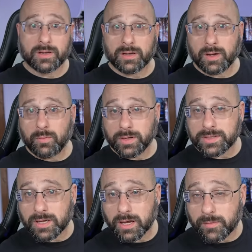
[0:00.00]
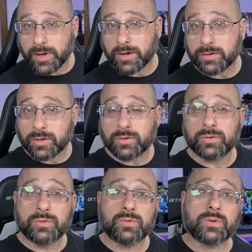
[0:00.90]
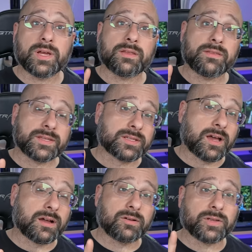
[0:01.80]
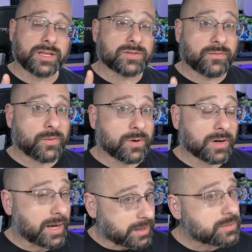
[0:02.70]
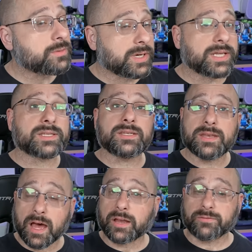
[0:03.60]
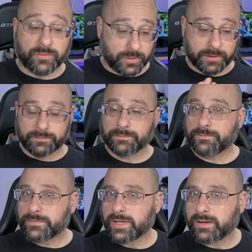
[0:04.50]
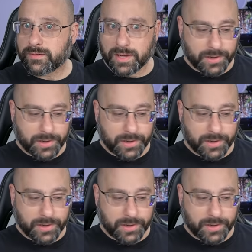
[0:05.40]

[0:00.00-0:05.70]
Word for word: I want to talk about who this goggle is for and who it is not for. And I've got